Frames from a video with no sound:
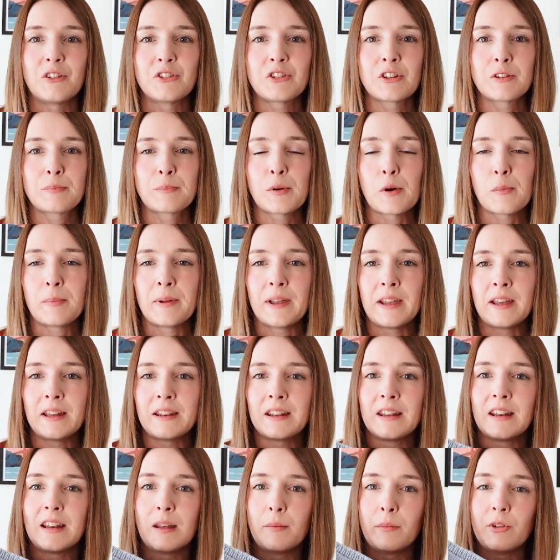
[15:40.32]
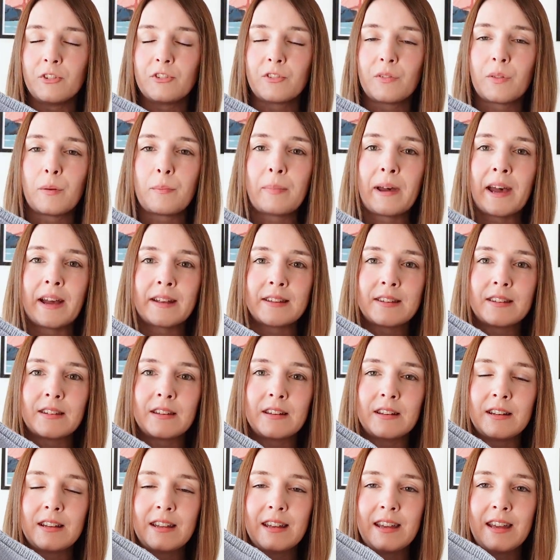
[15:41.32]
I'll just pop in an image of the
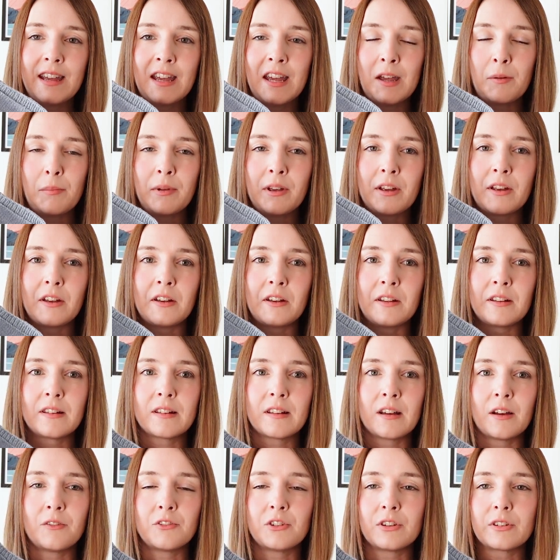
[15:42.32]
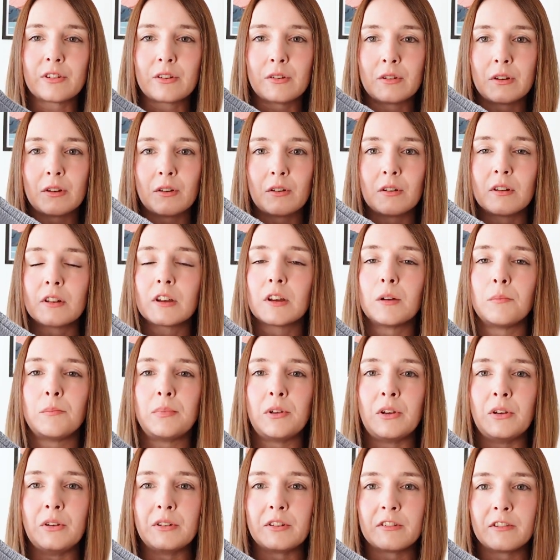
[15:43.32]
pattern here because I've just got it on the
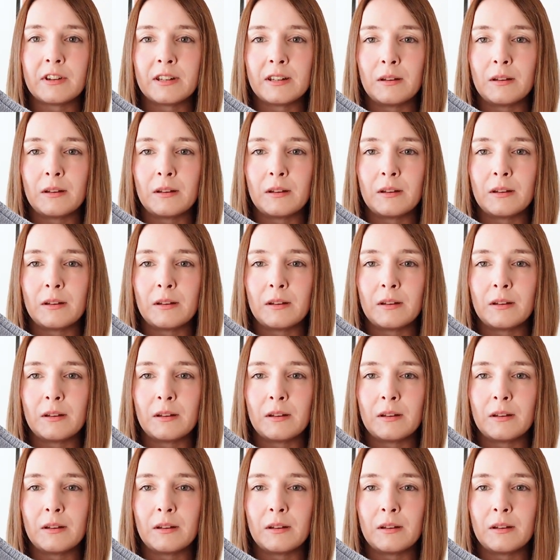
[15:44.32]
computer.